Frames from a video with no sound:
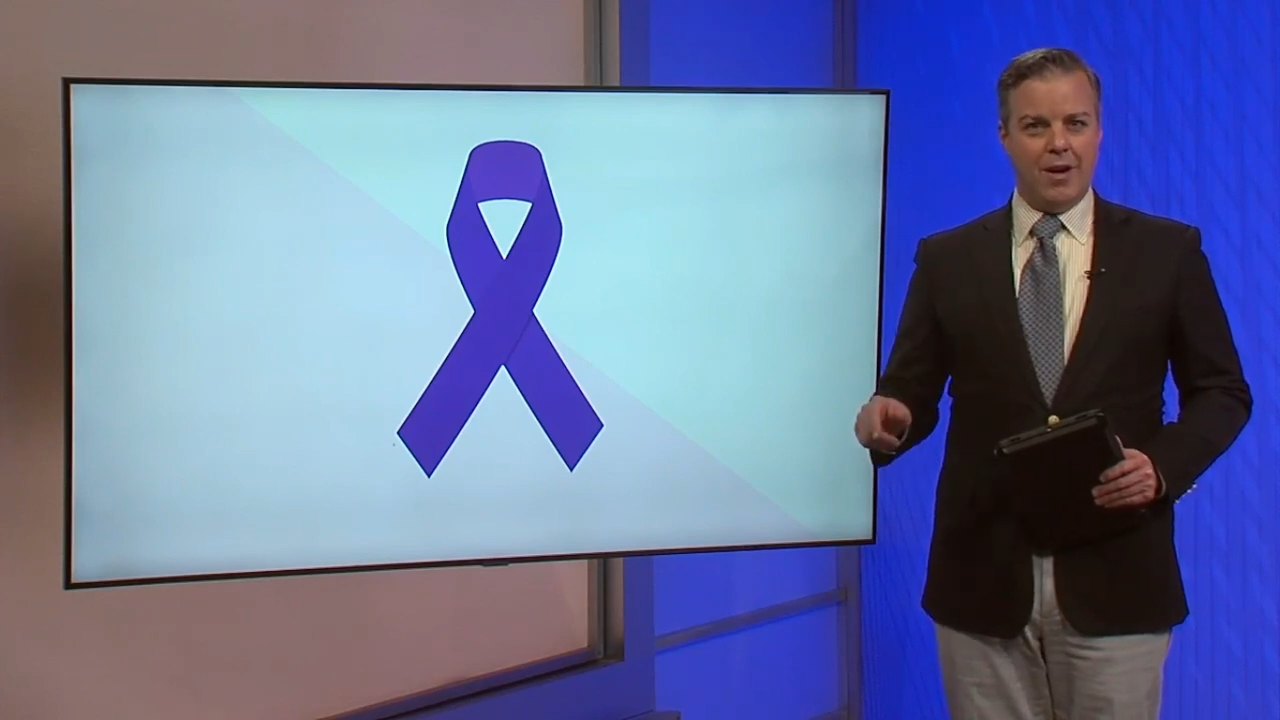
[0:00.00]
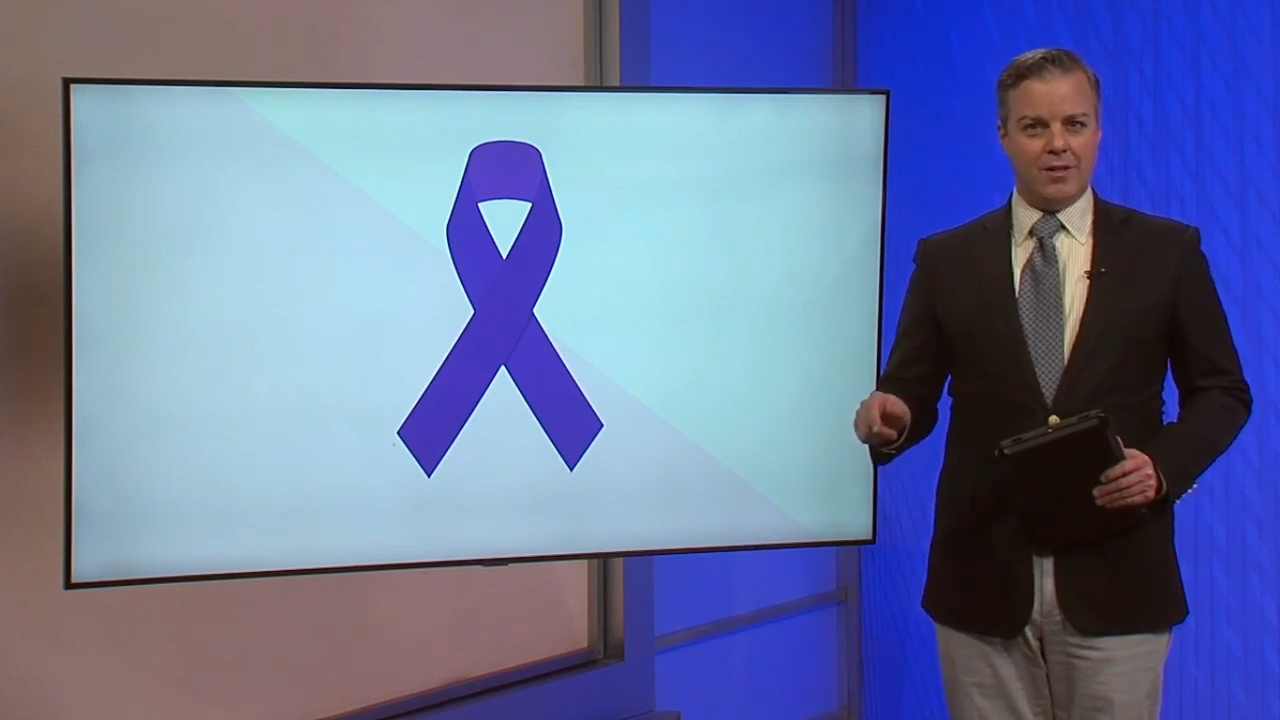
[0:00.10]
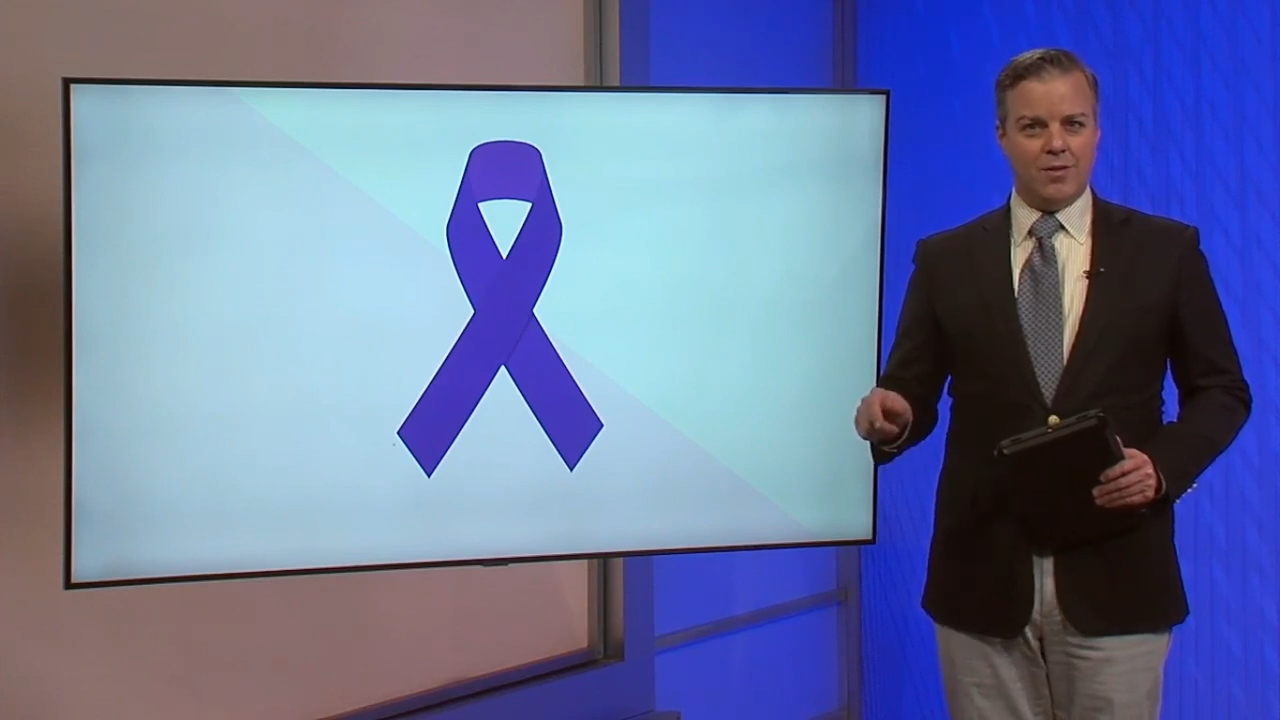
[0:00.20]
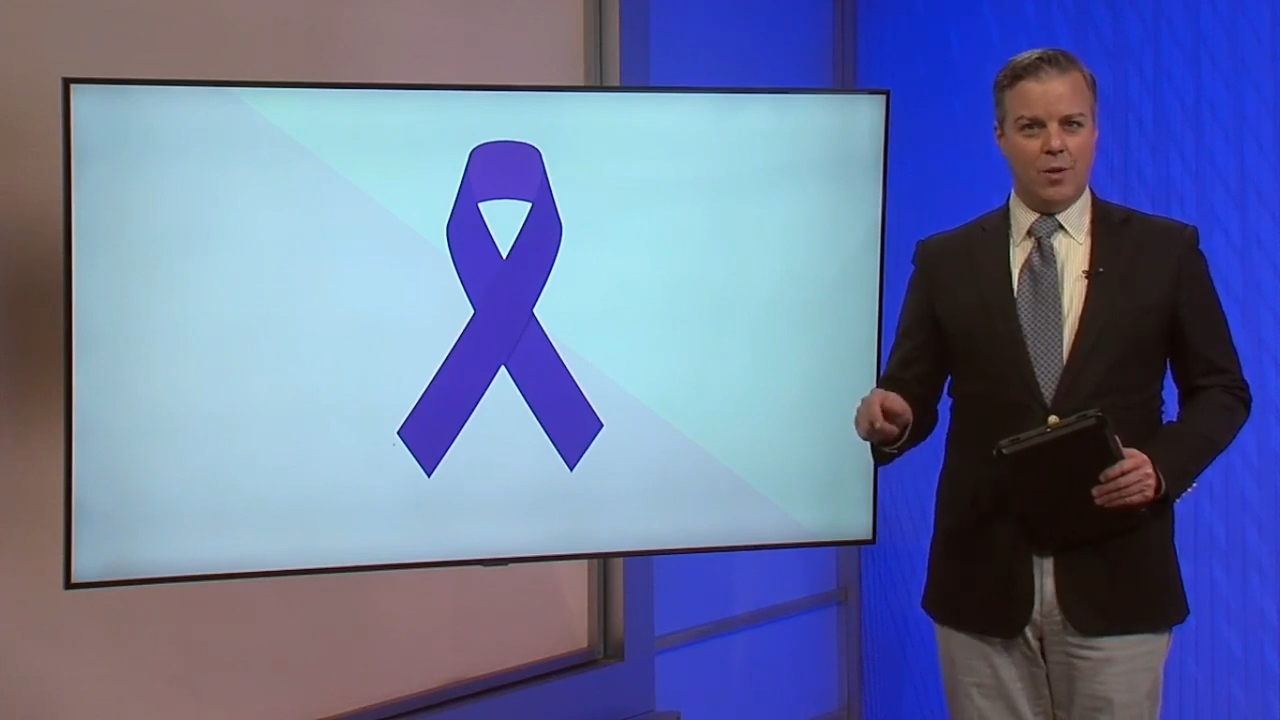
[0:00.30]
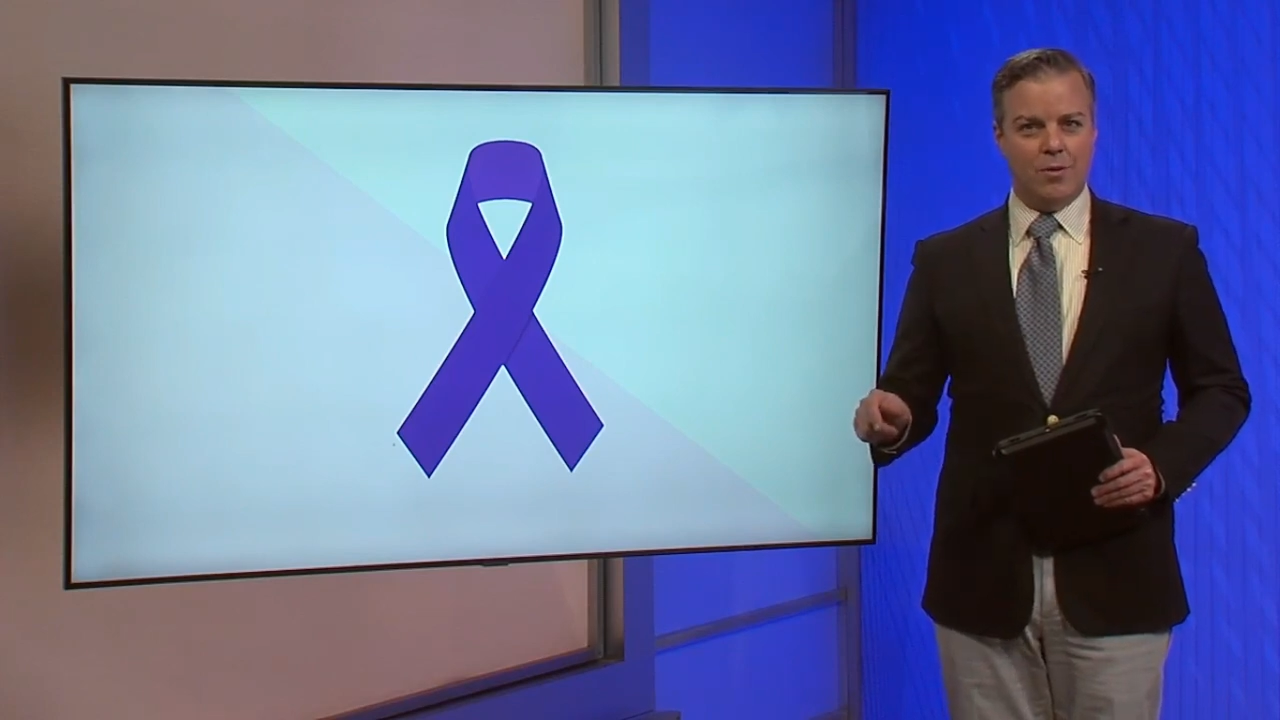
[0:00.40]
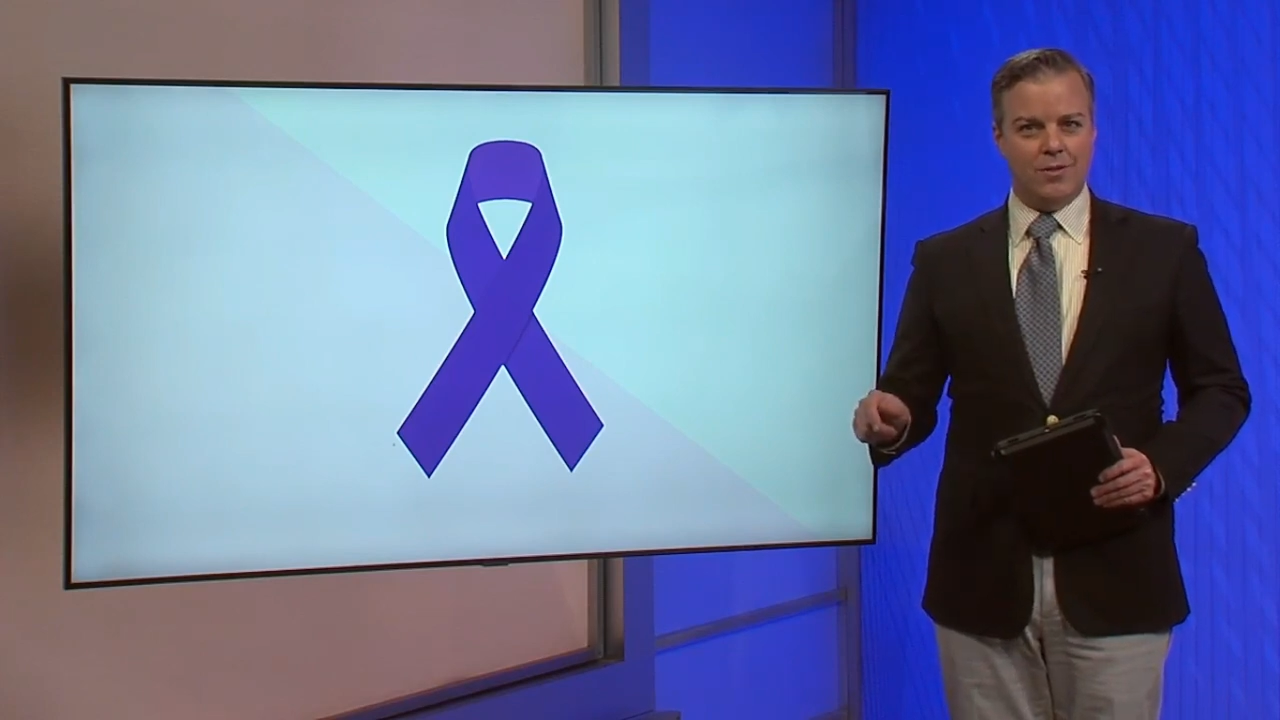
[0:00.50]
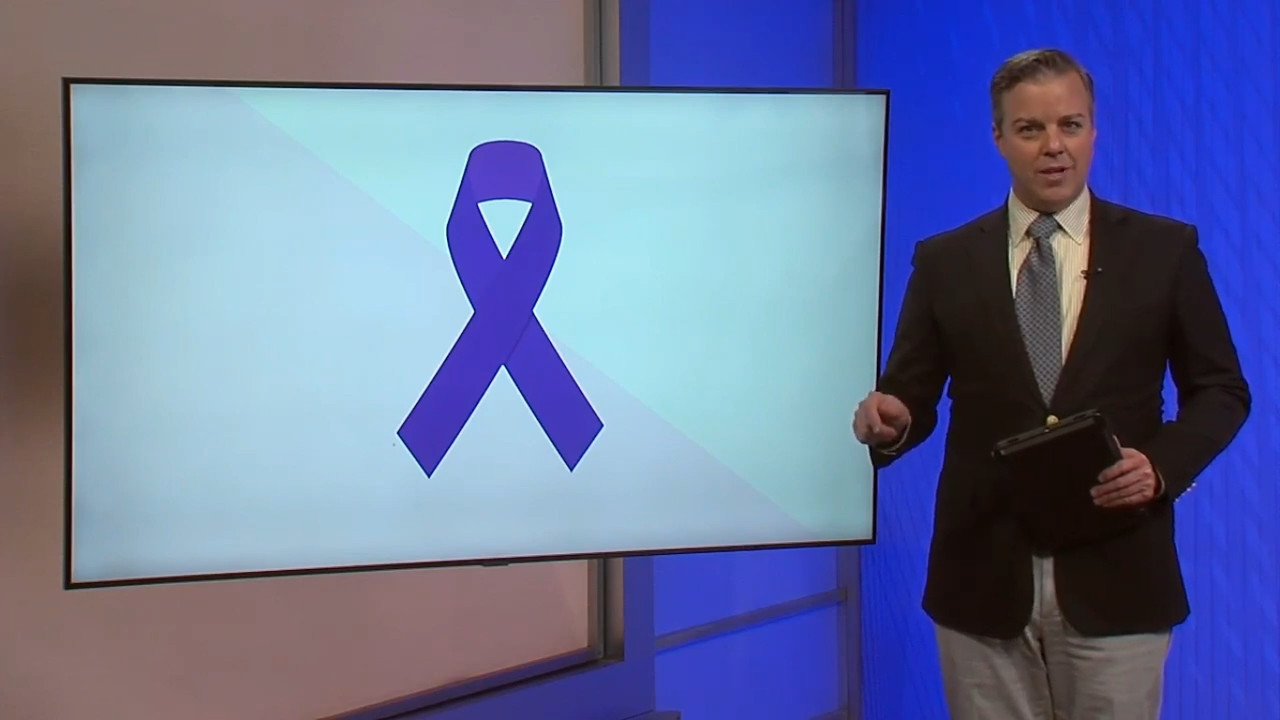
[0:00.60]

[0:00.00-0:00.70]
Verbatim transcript: October